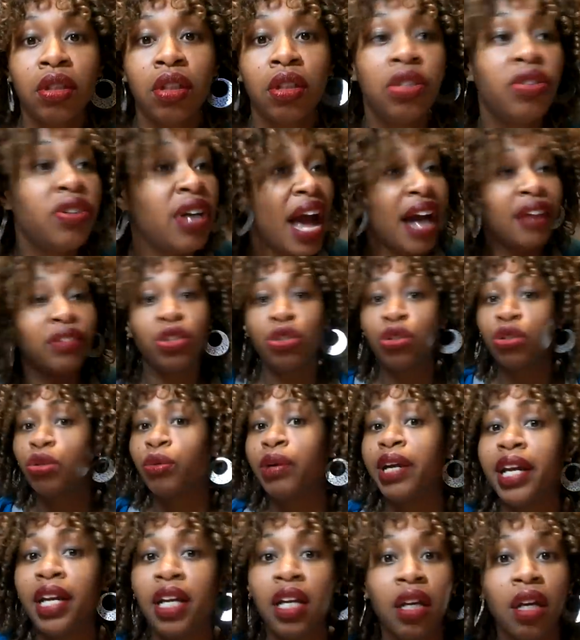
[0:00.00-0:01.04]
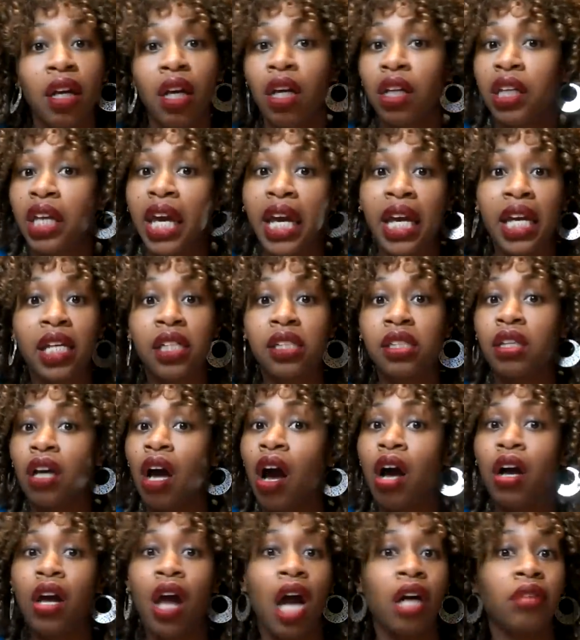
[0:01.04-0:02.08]
You have two, three kids,
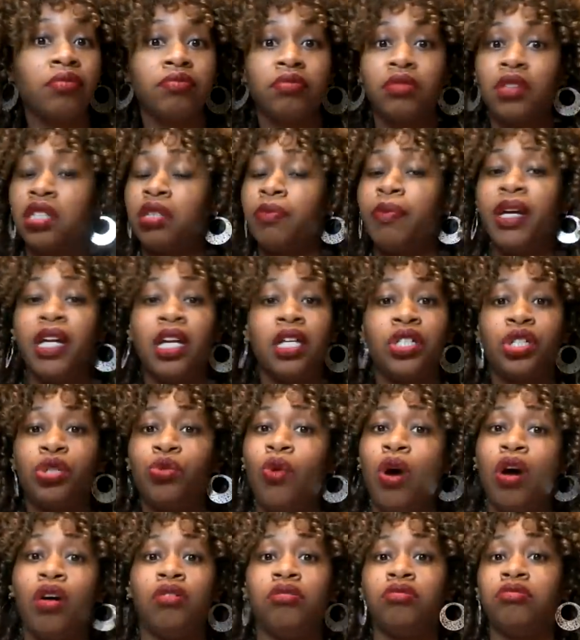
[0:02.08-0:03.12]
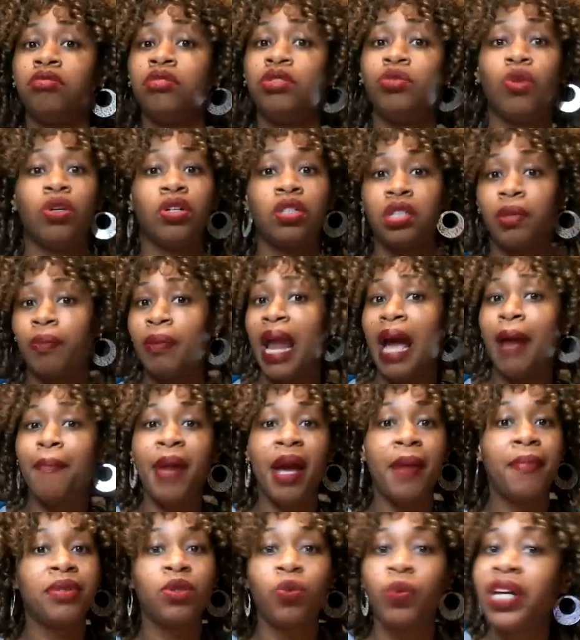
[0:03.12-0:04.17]
all, uh, as many as you want. You want some black
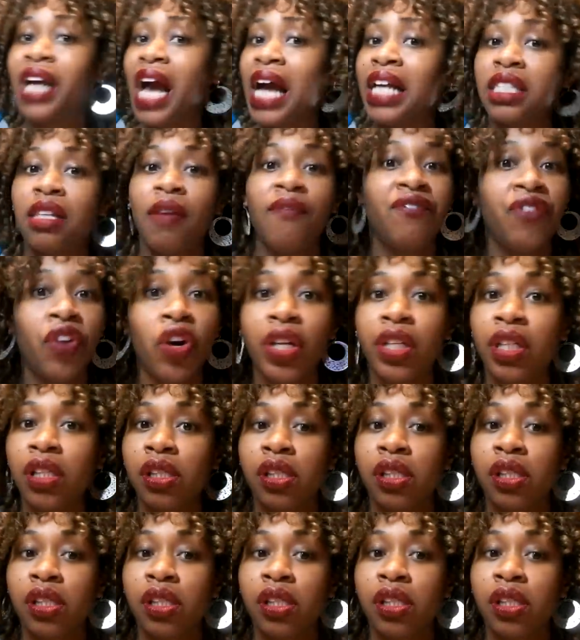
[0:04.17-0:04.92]
babies? We got some for you.